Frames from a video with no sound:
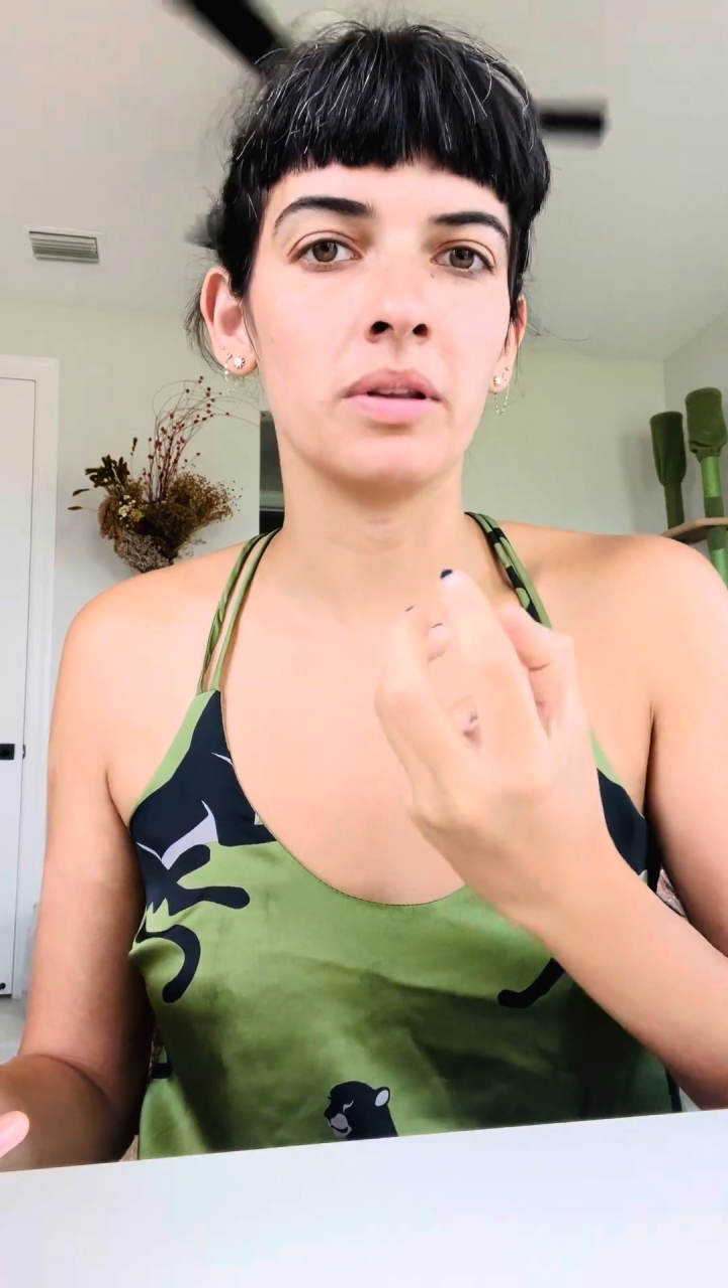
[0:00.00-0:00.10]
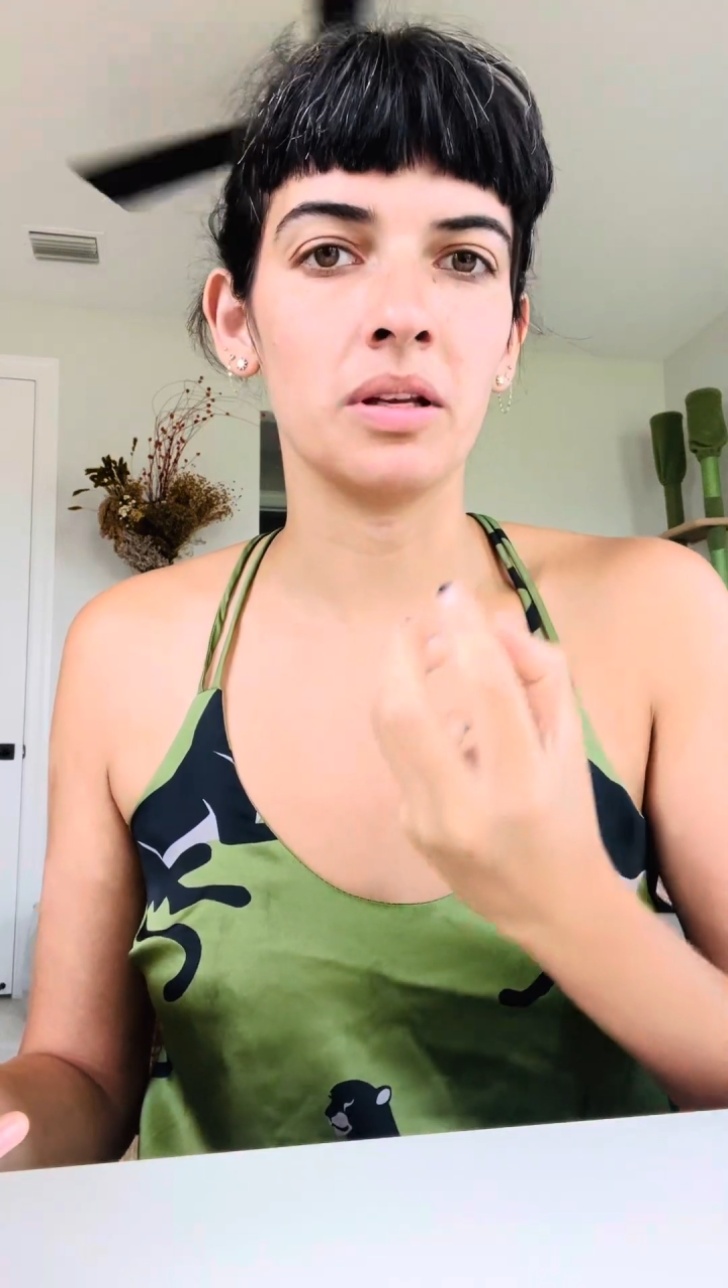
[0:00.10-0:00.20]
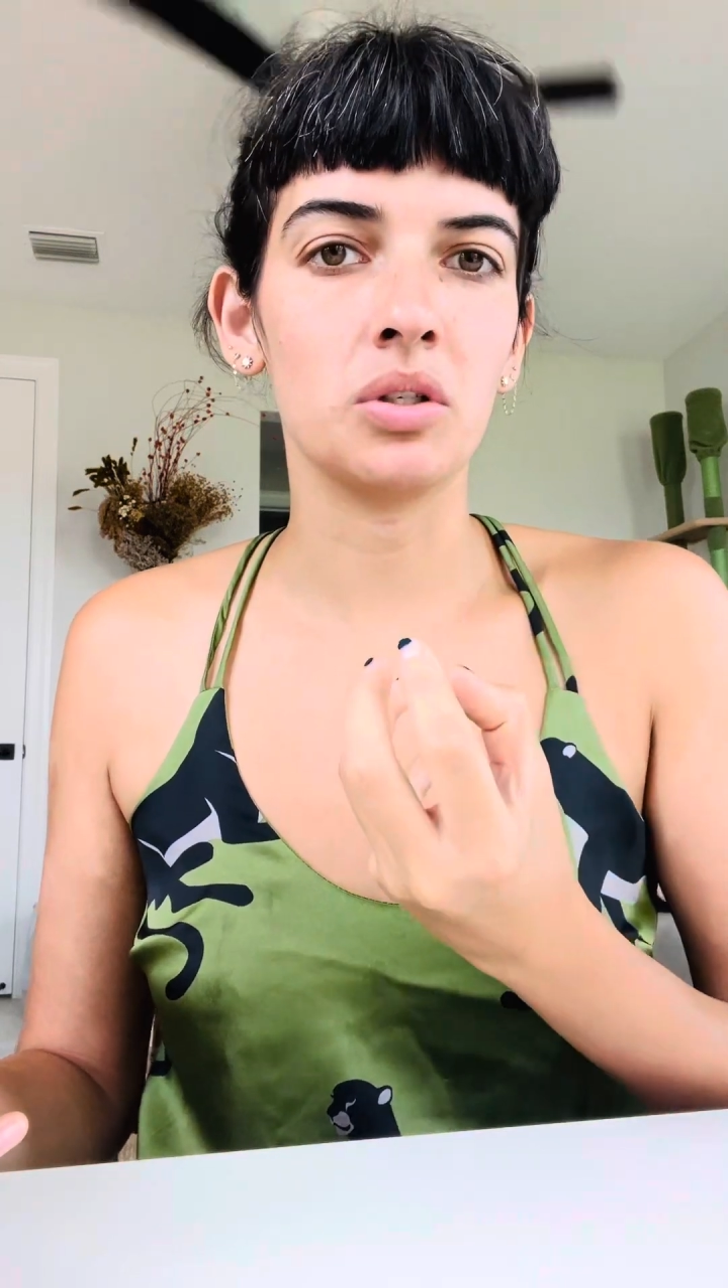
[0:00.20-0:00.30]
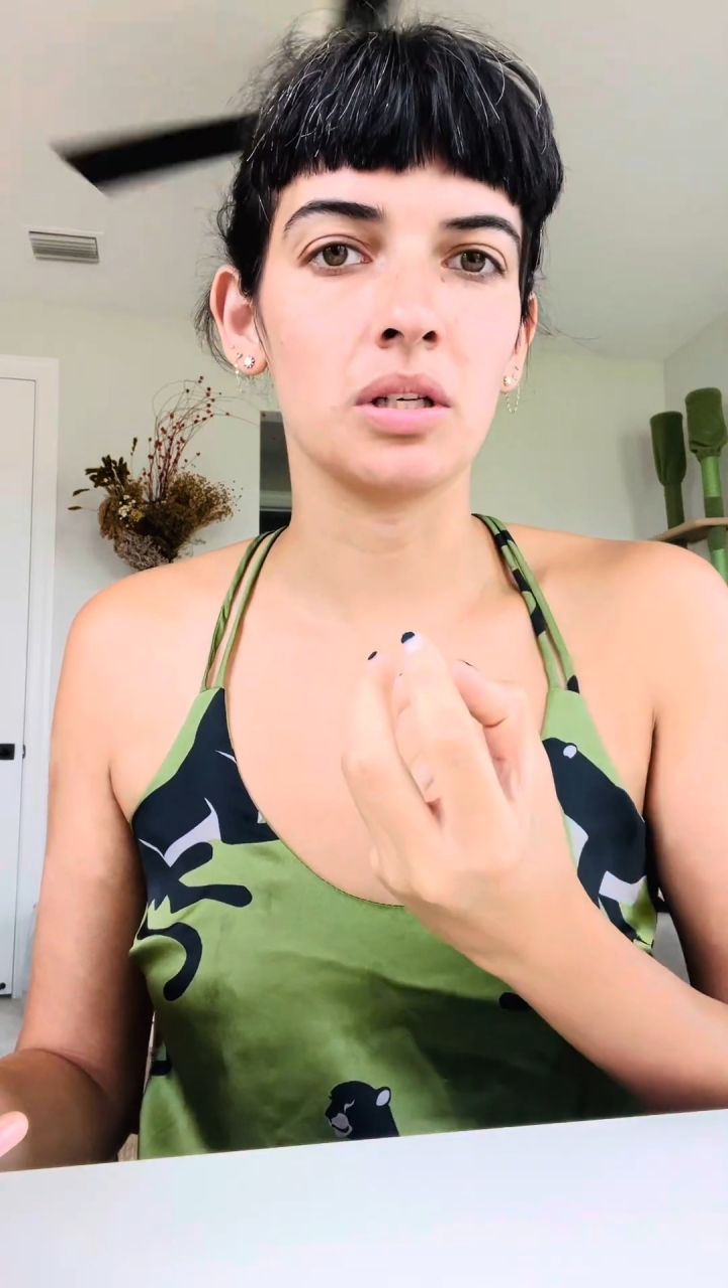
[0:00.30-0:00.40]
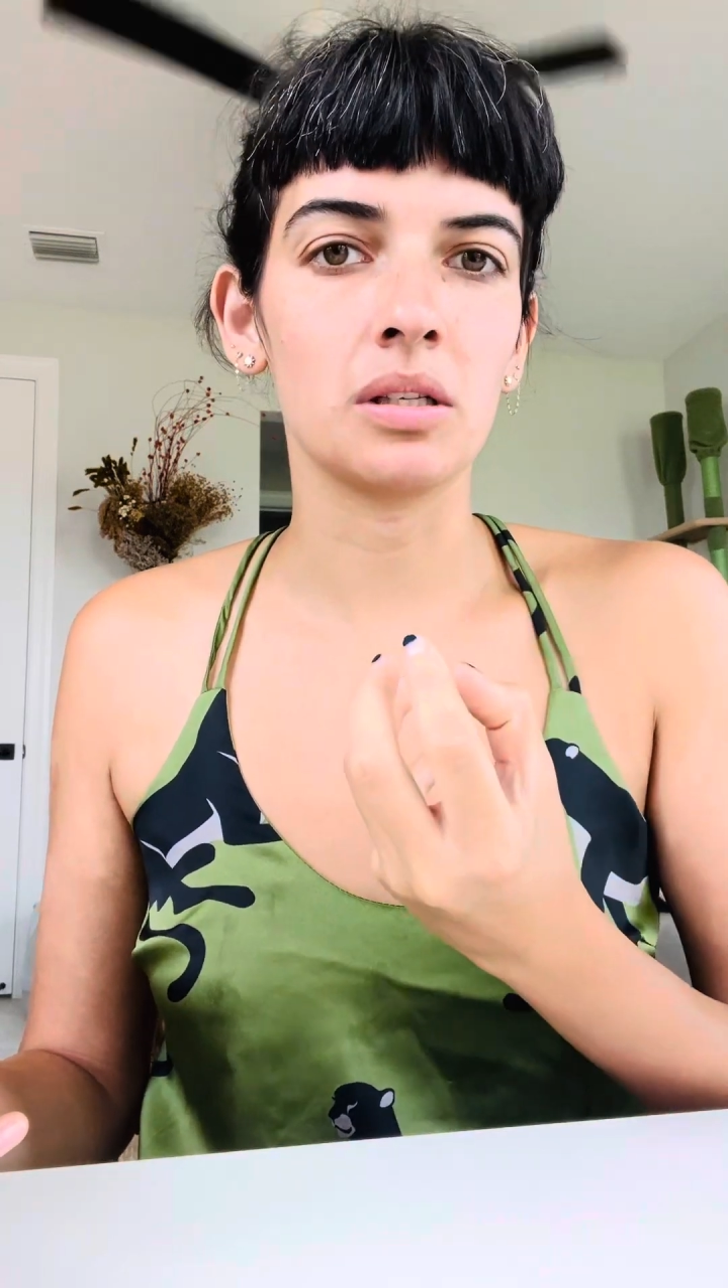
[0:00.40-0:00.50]

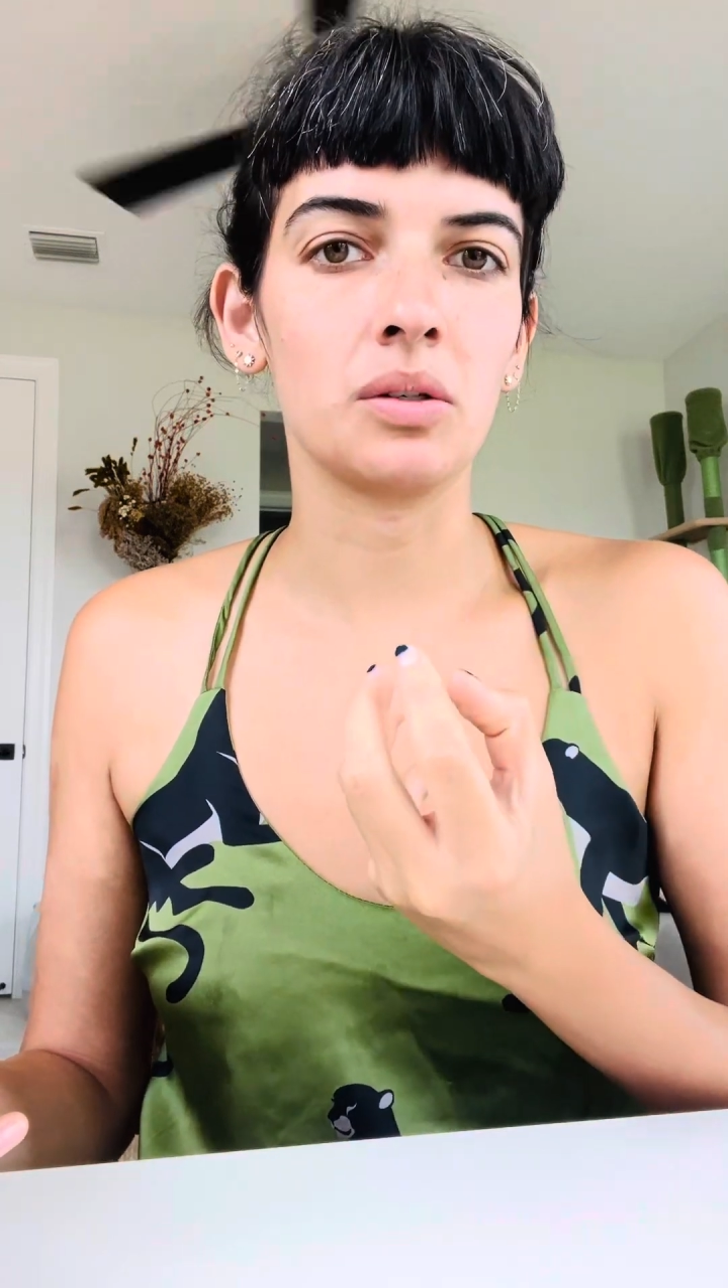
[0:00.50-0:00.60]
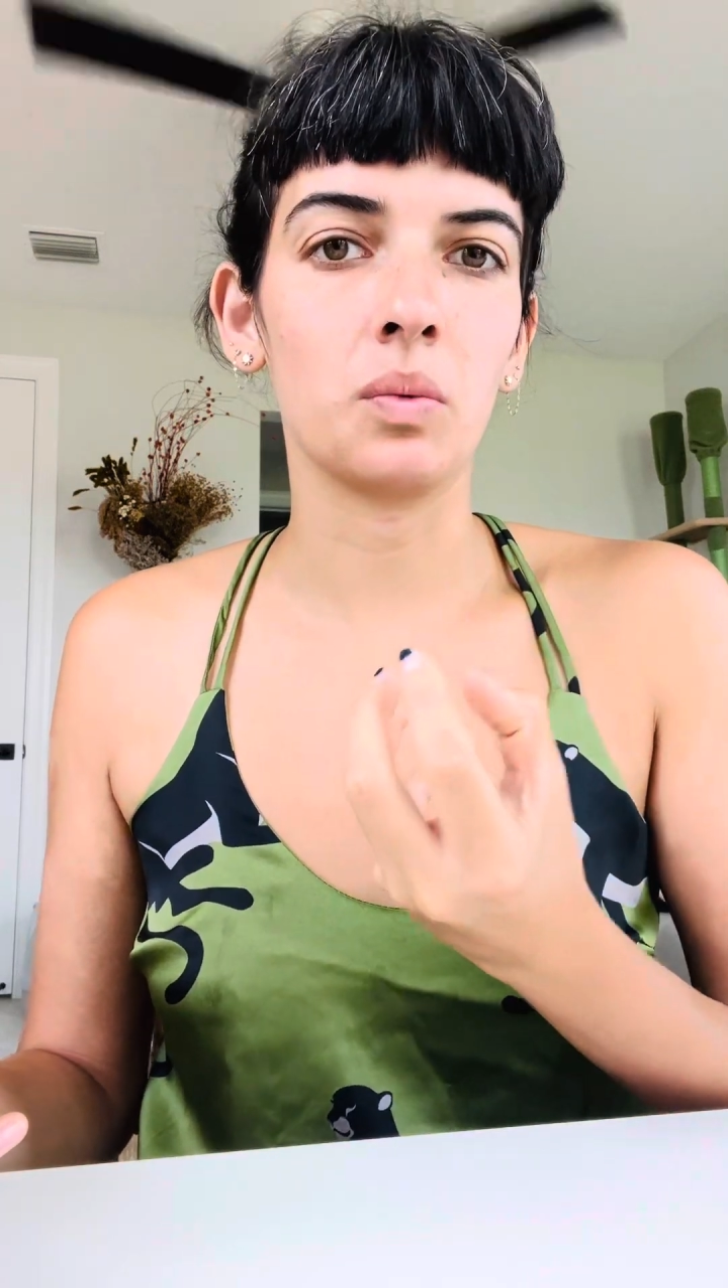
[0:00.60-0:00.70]
than just